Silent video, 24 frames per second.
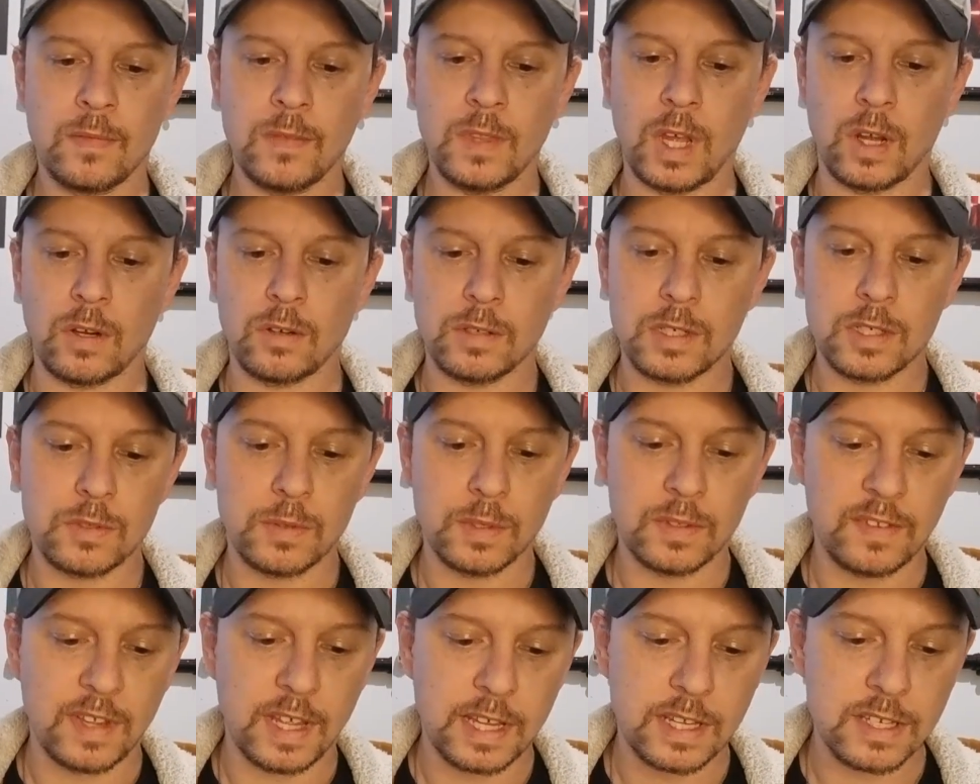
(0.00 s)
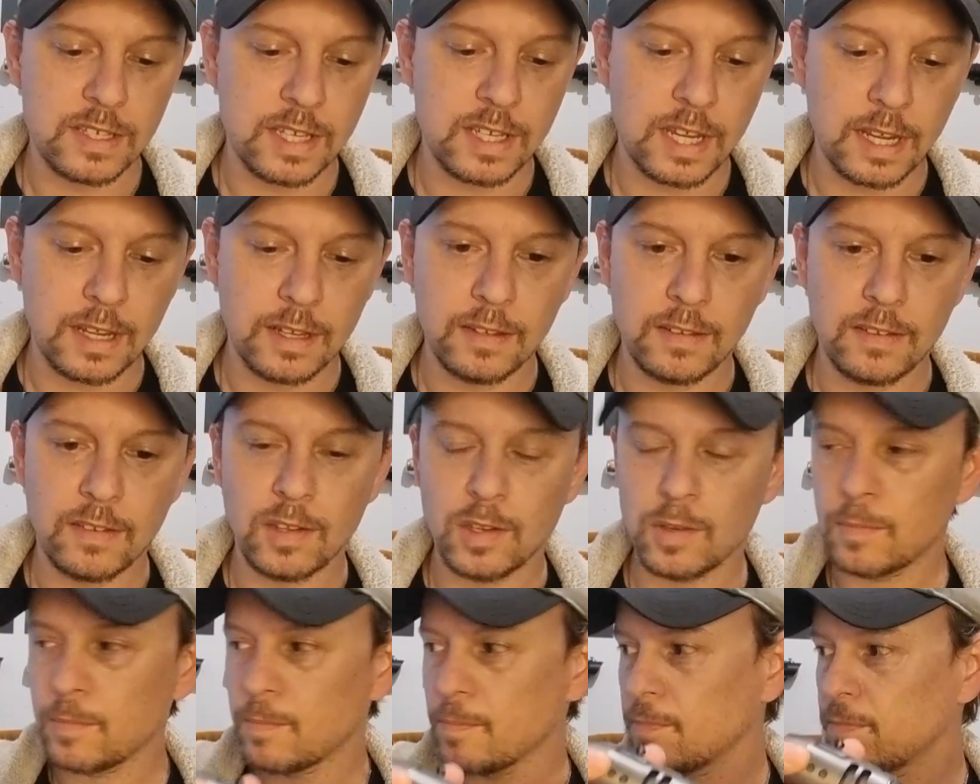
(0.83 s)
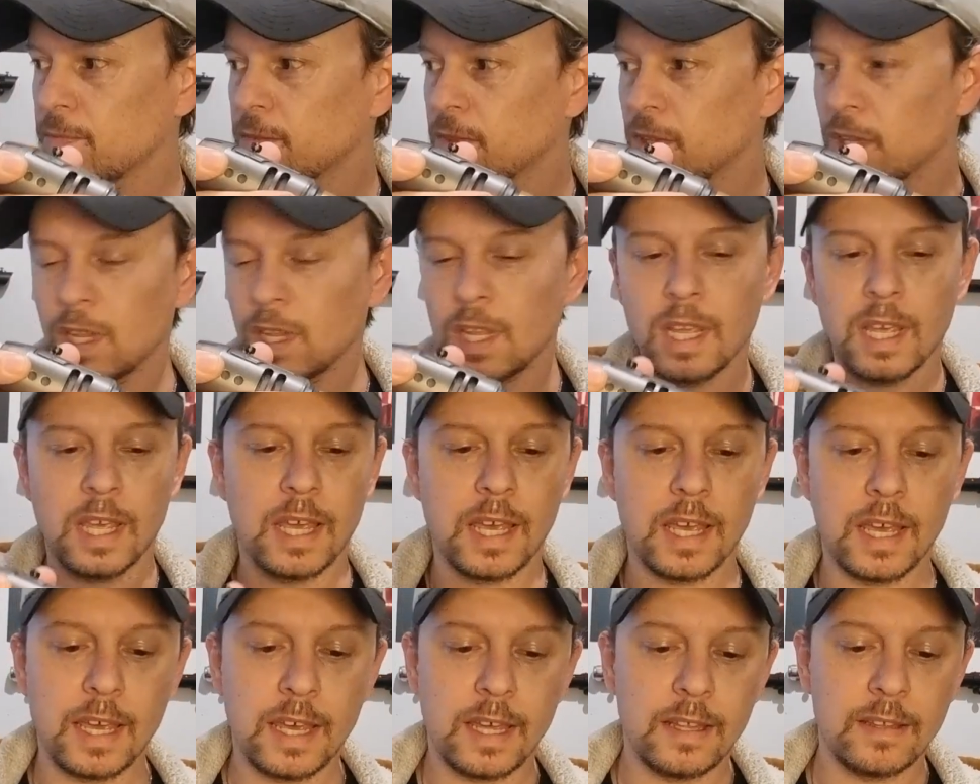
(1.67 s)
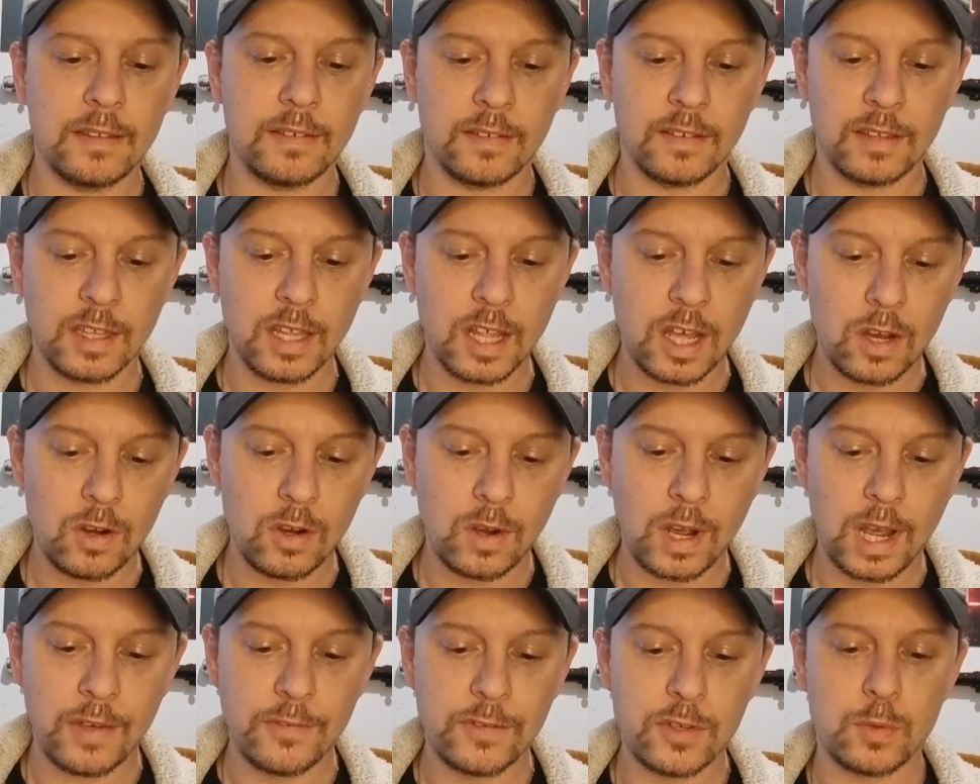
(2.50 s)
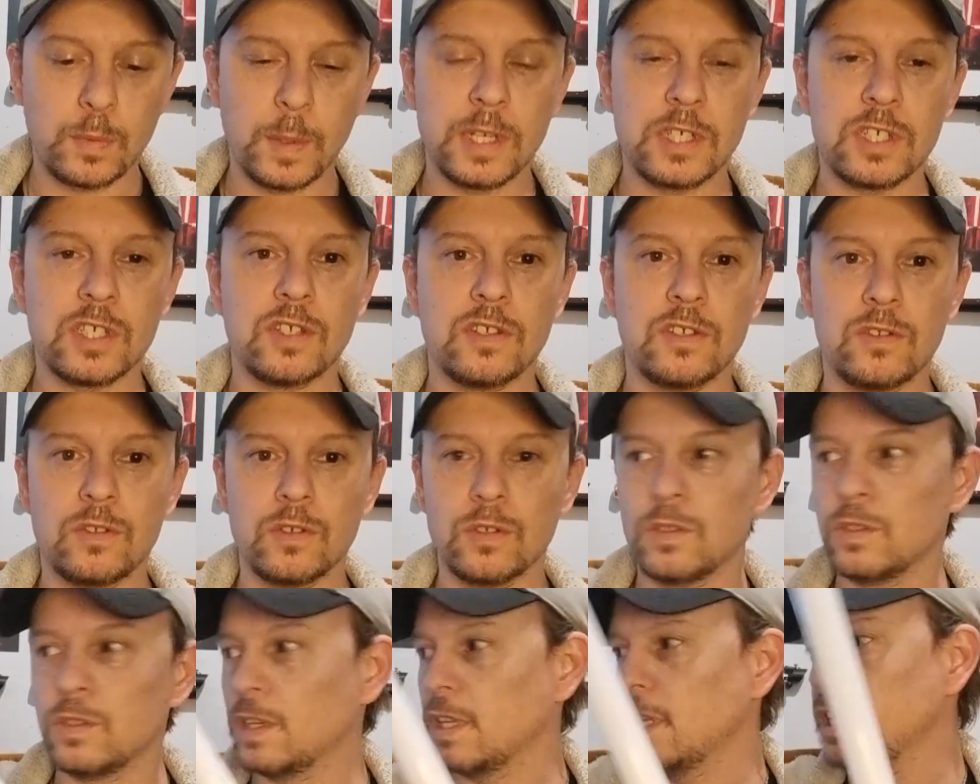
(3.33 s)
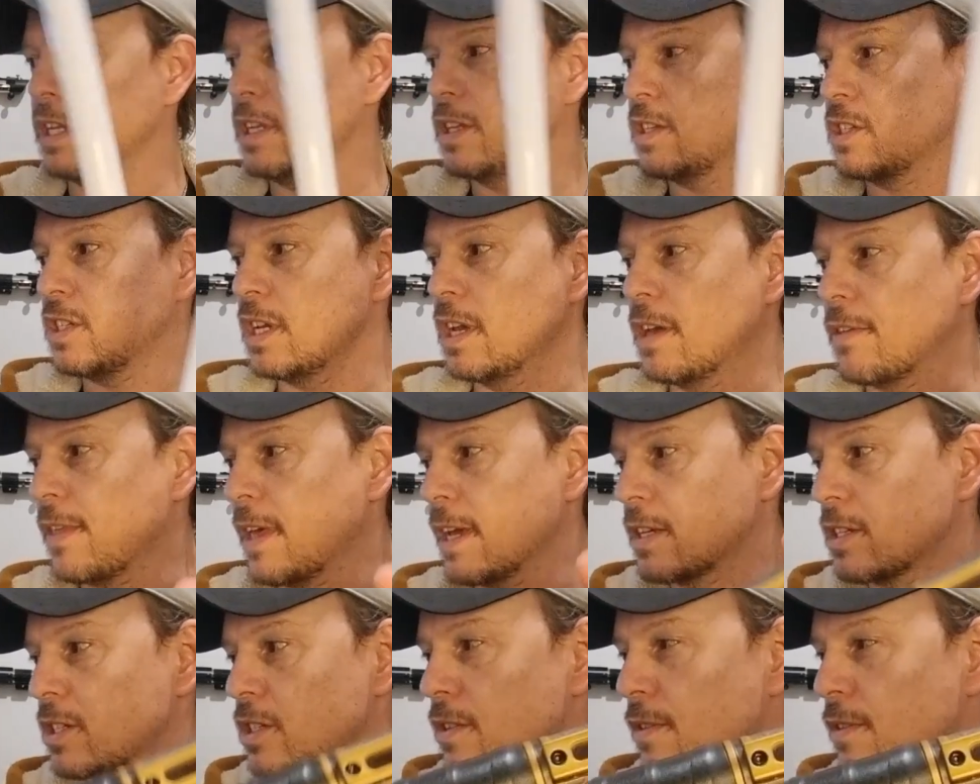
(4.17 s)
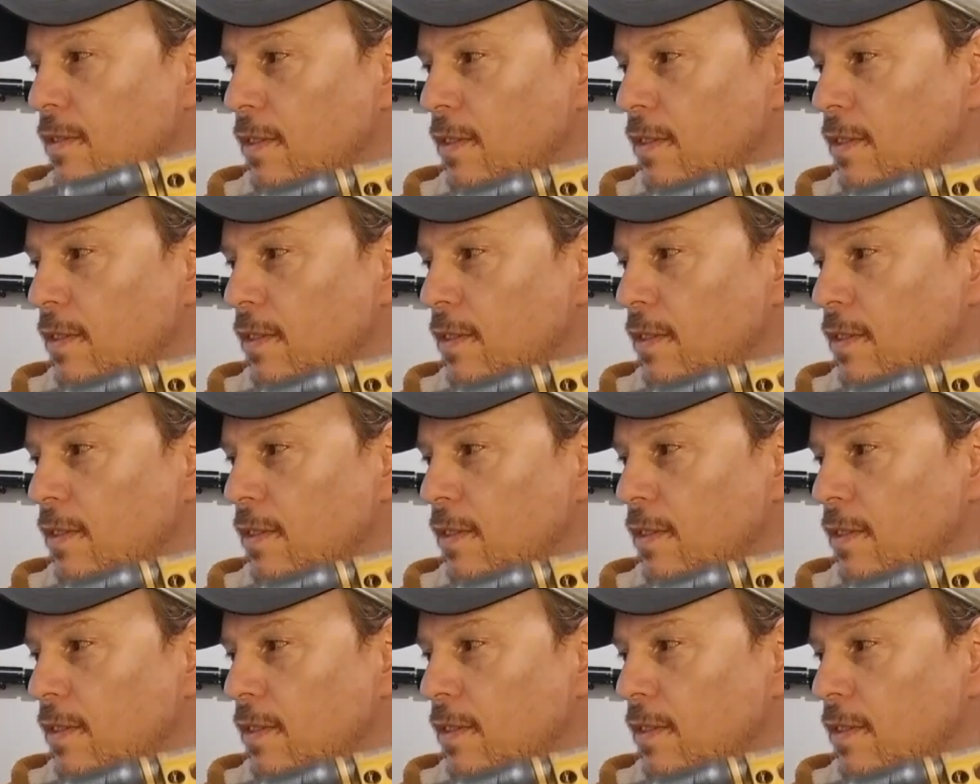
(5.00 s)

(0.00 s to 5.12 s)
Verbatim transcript: Now, this will take a second. And now I've switched to the CFX